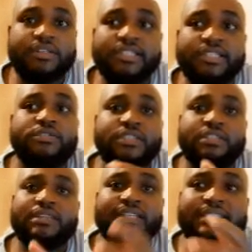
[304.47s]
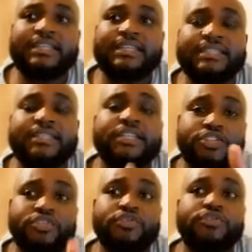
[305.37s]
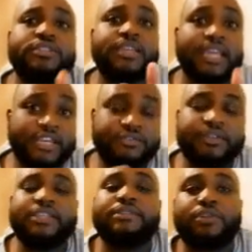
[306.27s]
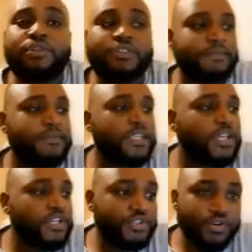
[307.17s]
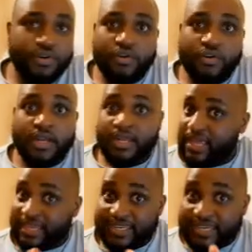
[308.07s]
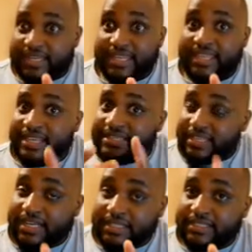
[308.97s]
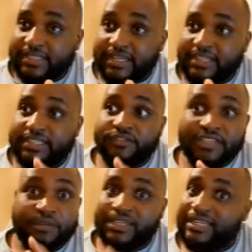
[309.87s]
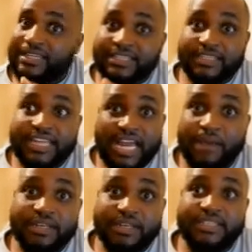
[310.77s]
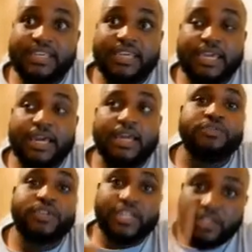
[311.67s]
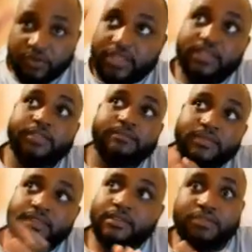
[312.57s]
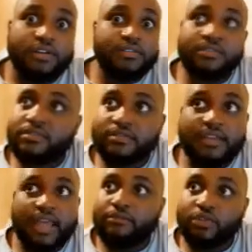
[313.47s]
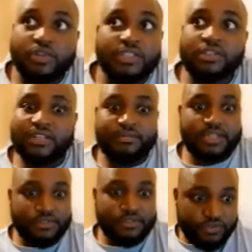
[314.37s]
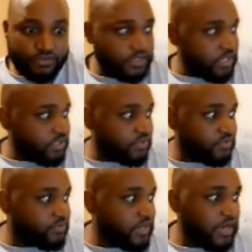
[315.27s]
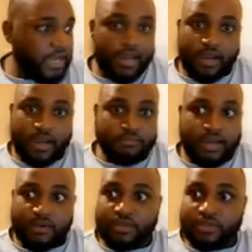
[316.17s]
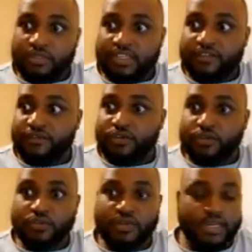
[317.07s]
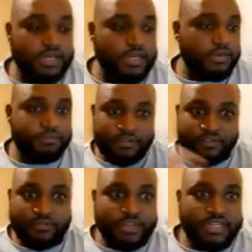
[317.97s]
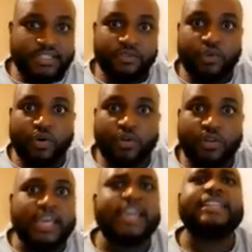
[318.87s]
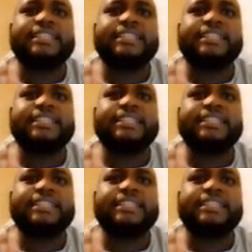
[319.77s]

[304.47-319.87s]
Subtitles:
such as your cement, sand, stones, as well as blocks. So again, that's a threat, right? If someone can easily come and say, to hell with blocks, I'm only gonna be able to I will give you a prefabricated wall at